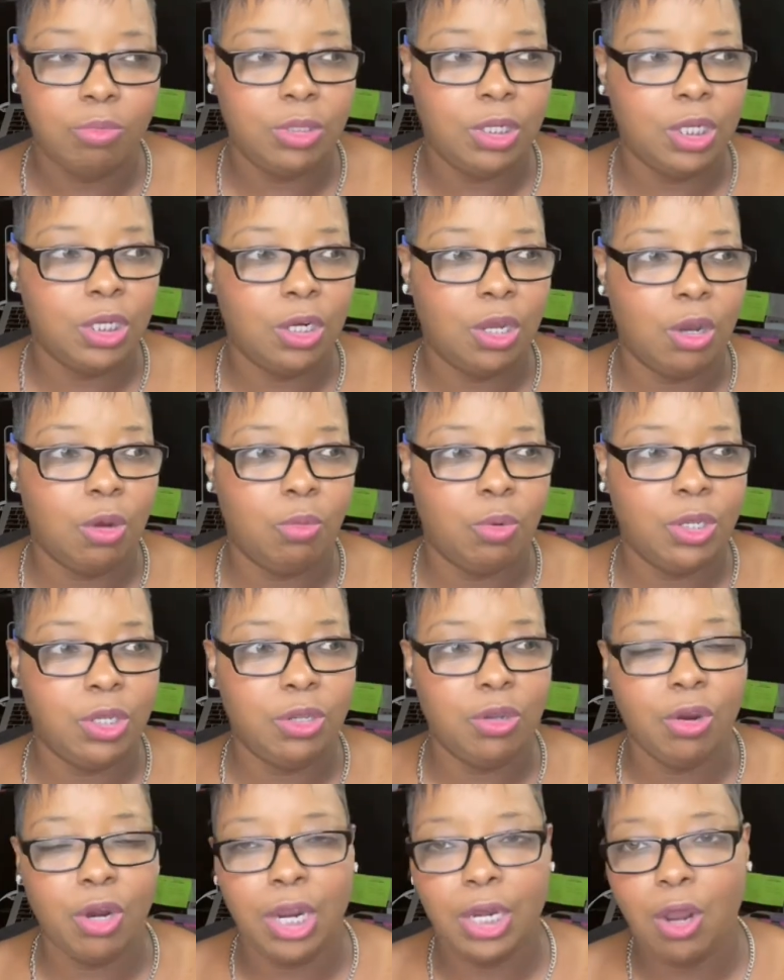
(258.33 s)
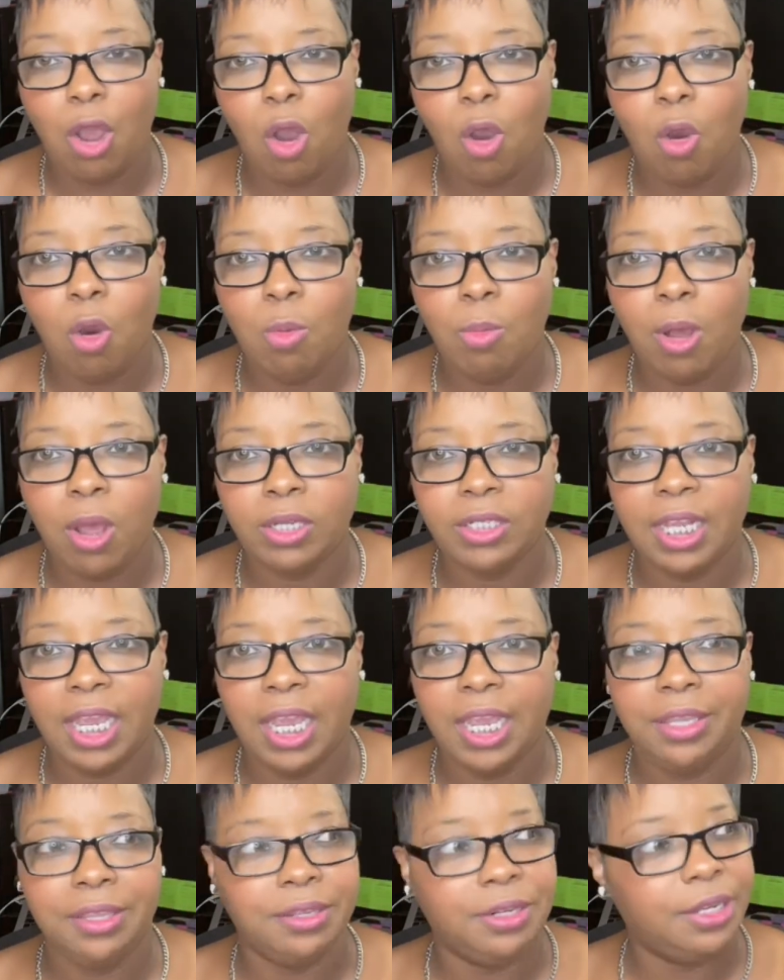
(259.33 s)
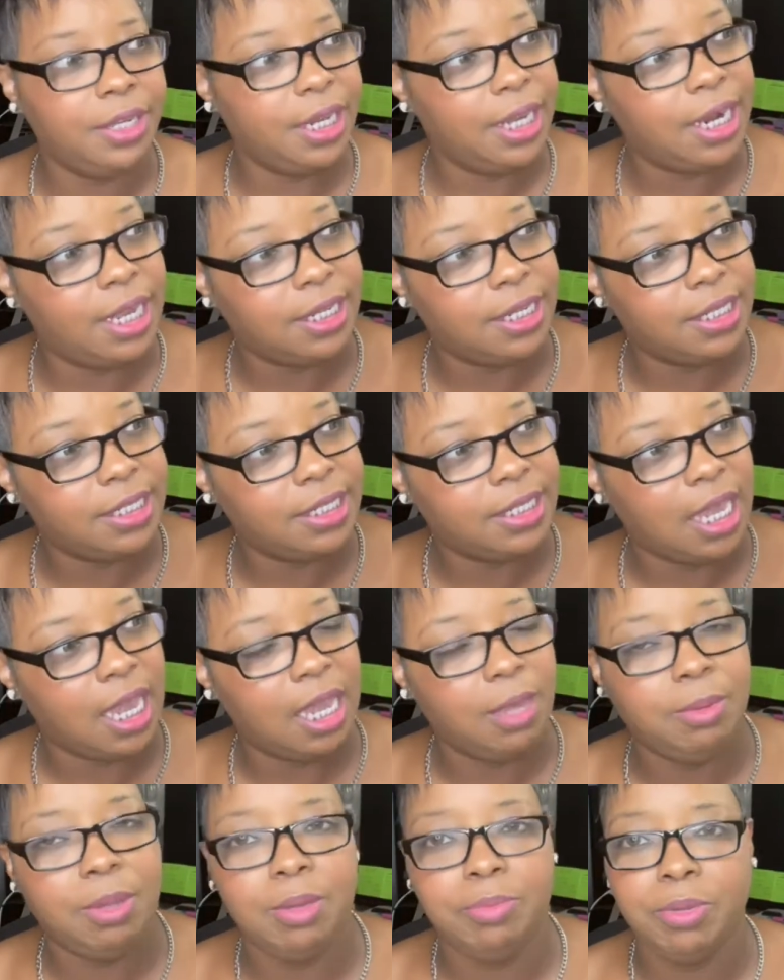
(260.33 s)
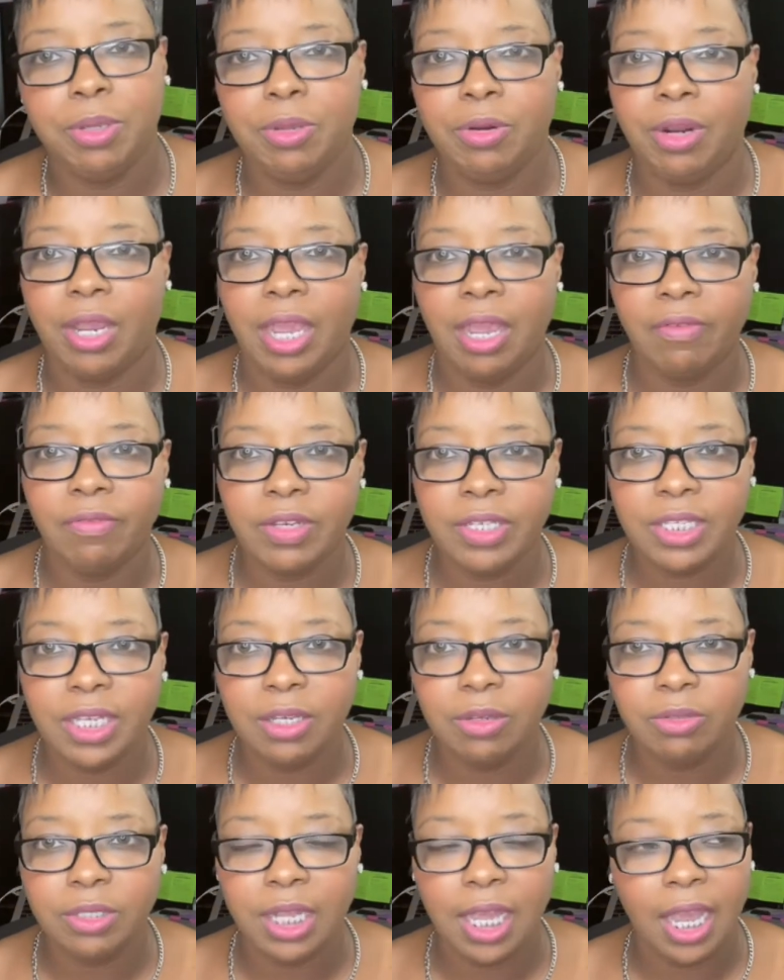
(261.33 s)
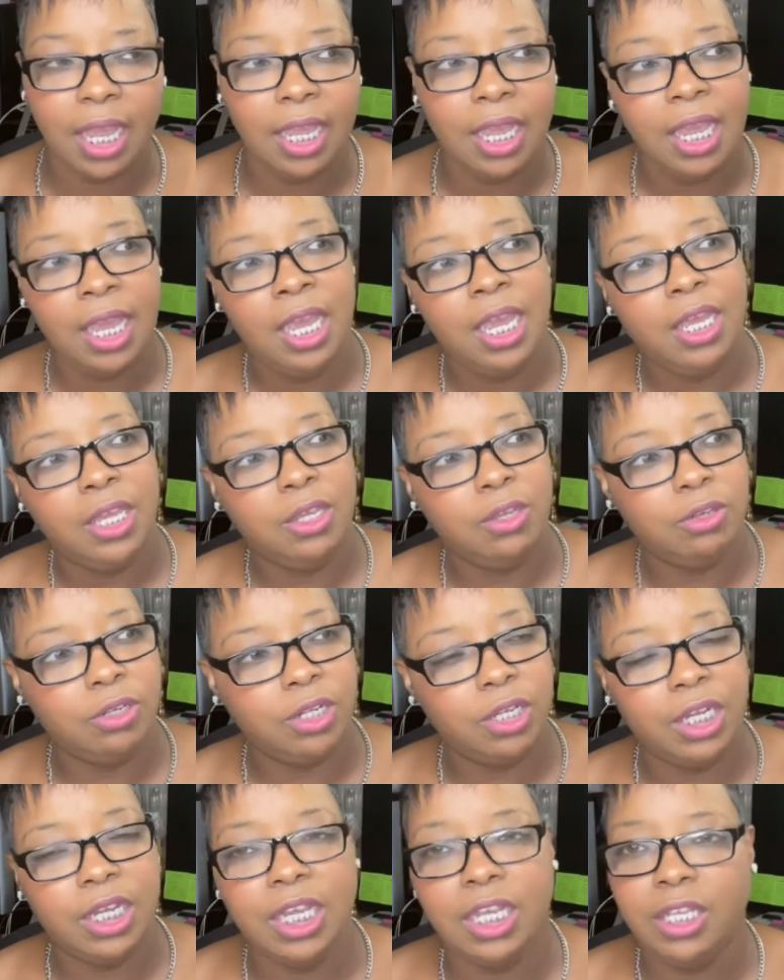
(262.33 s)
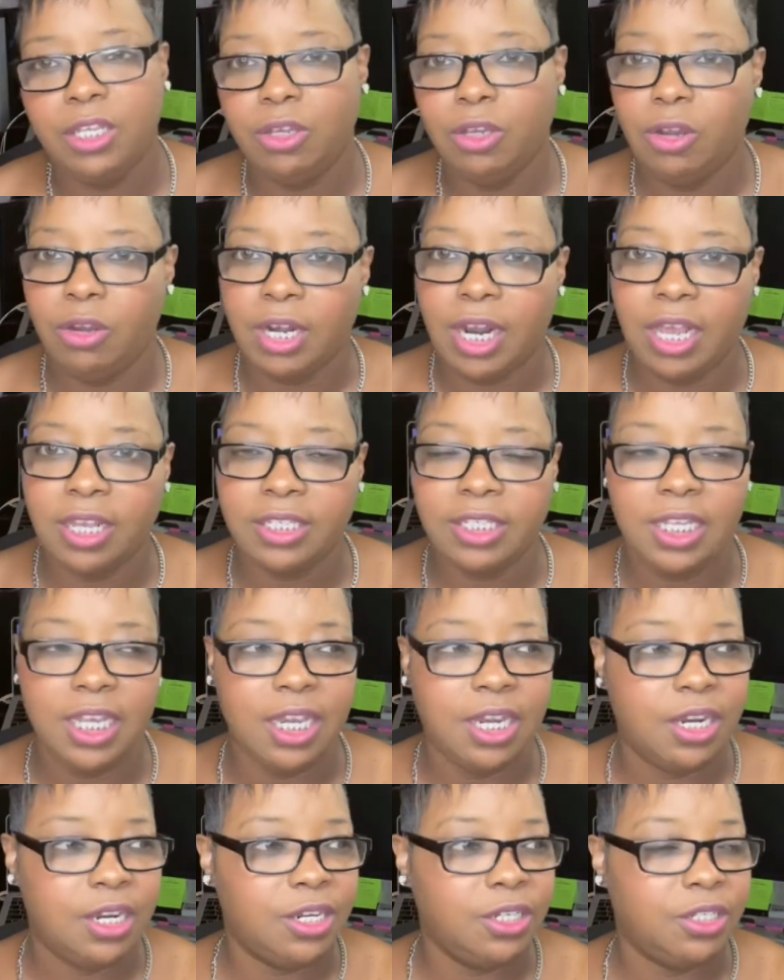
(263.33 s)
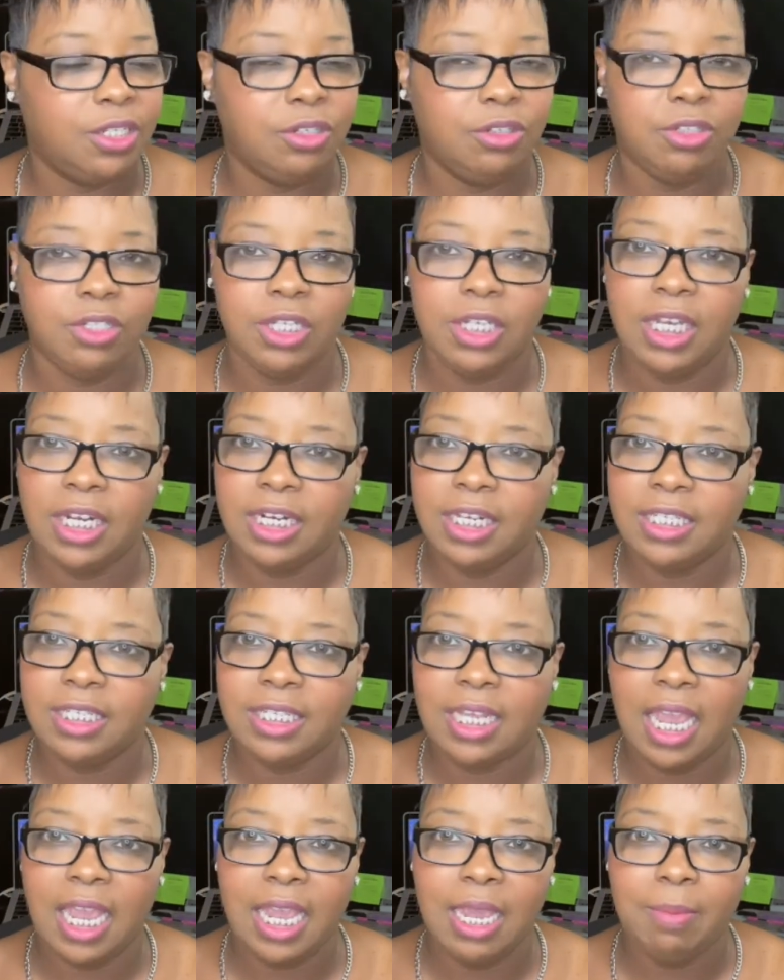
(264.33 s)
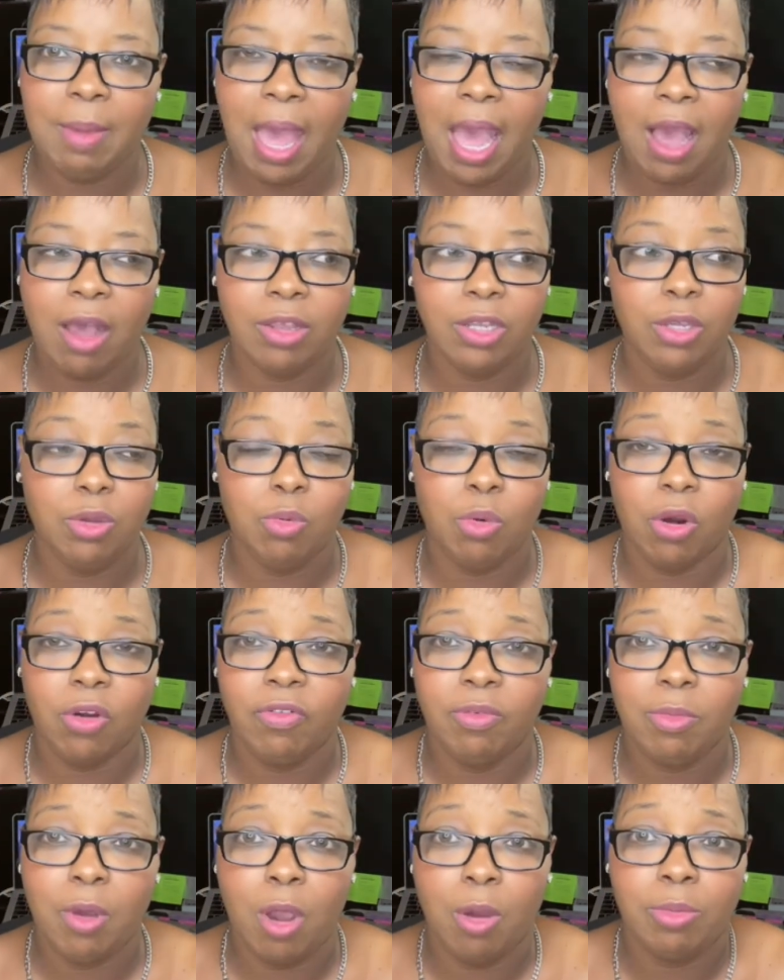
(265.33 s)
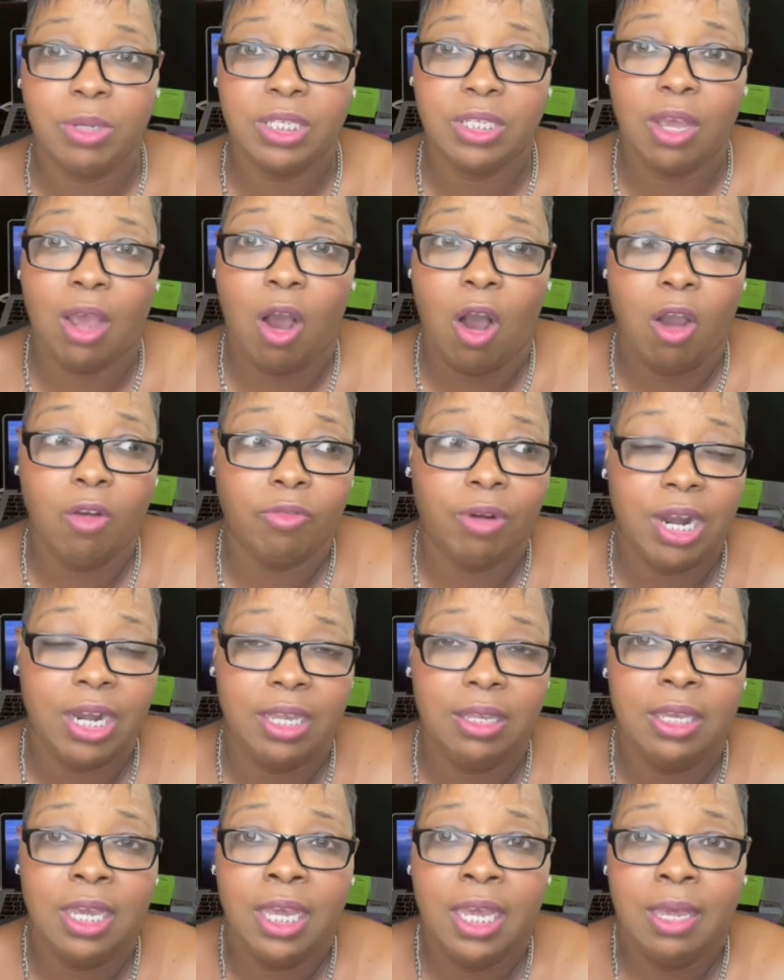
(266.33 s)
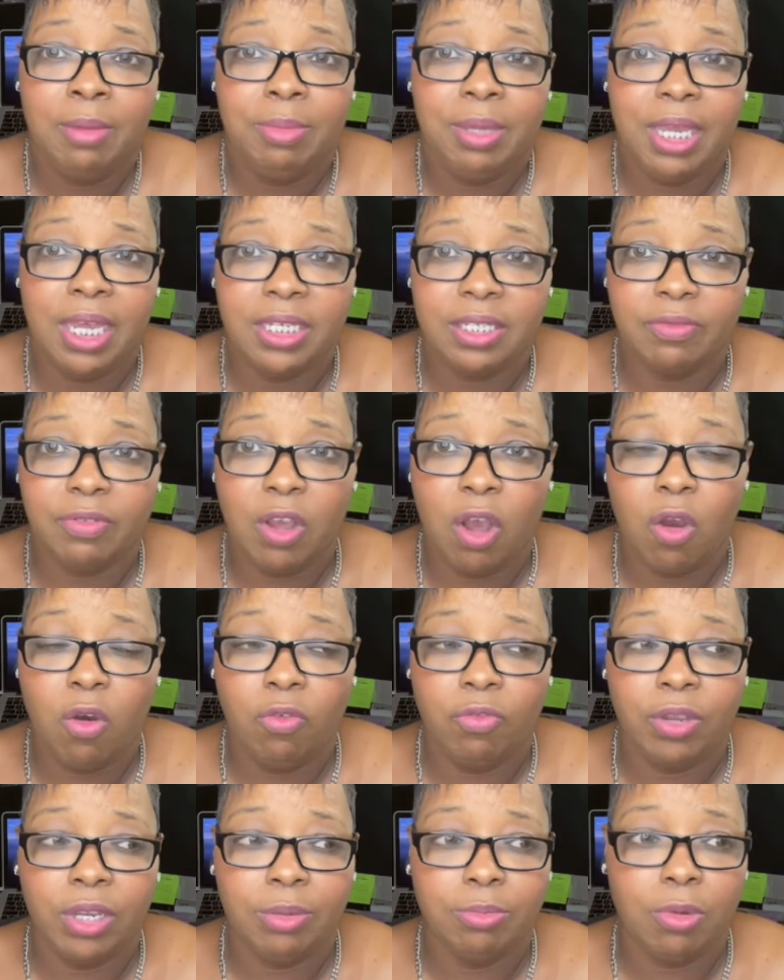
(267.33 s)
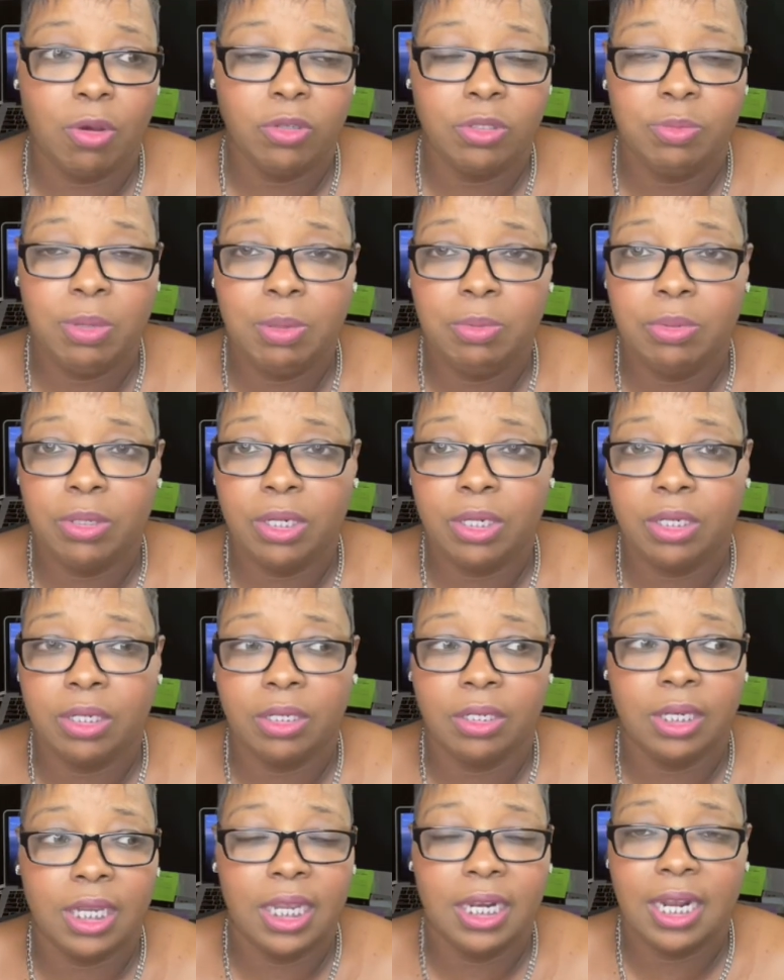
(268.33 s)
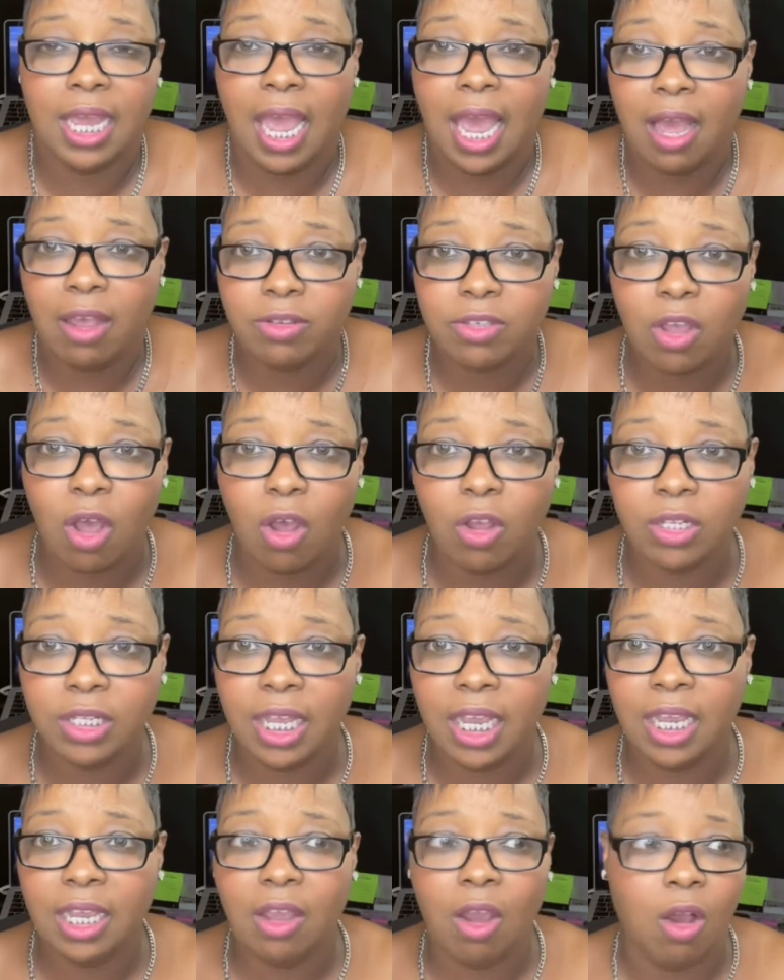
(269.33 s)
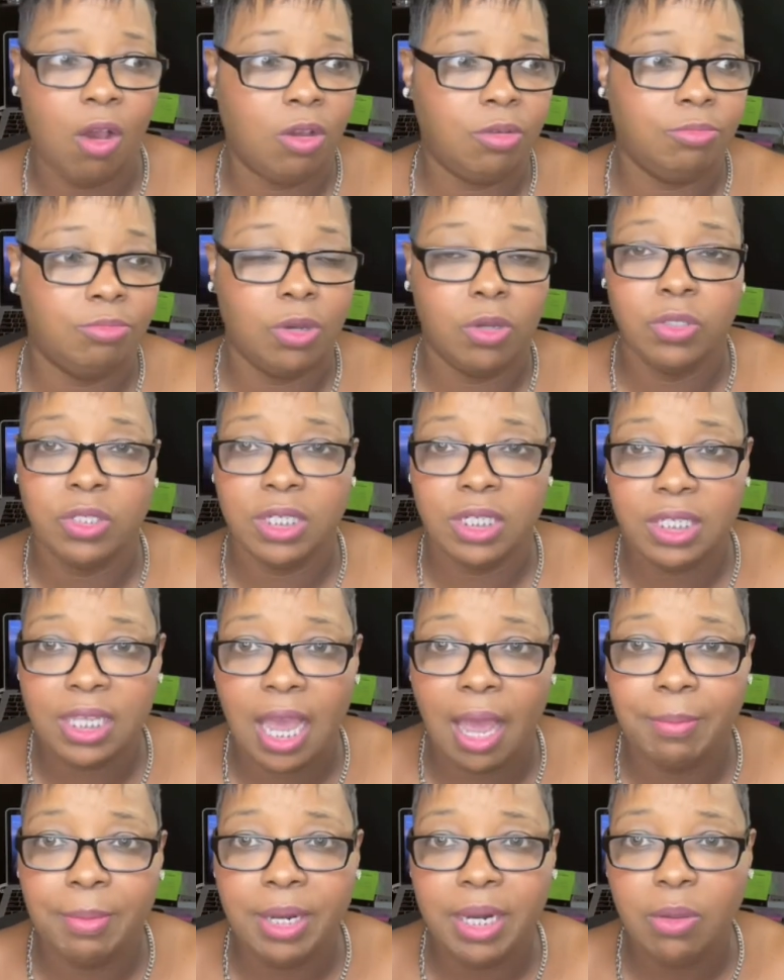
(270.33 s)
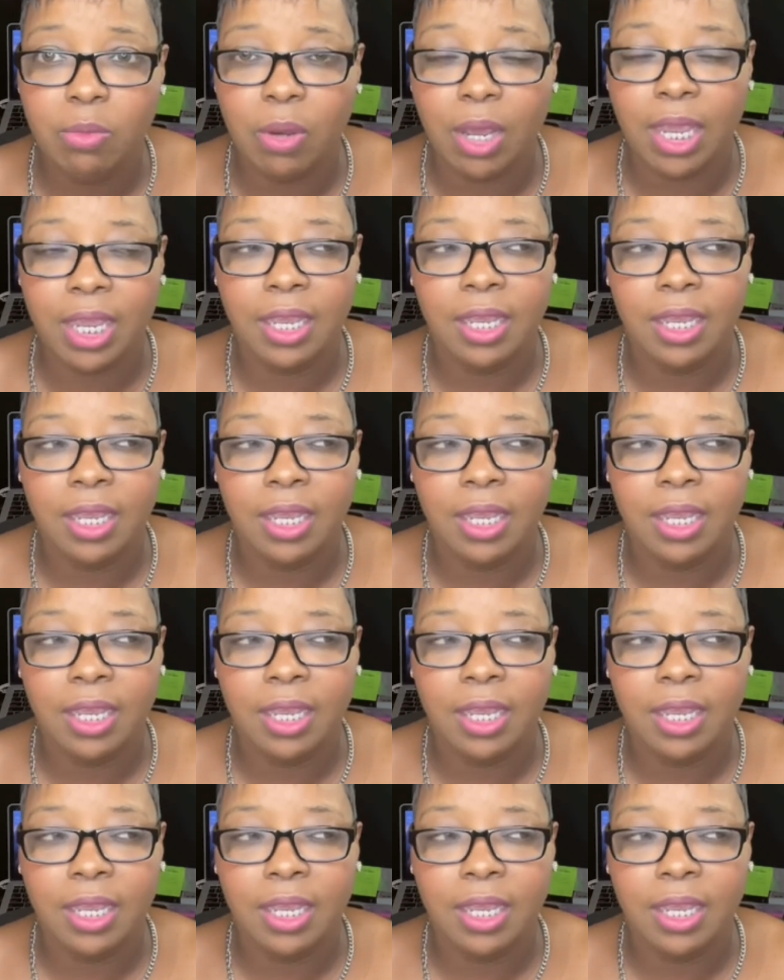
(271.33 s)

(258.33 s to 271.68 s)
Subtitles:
You know, when you're at home all day and you're looking at the same computer every single day, you go downstairs, you in the same house, you work from home, and already because of COVID, most people are in the house all day, most of the time anyway.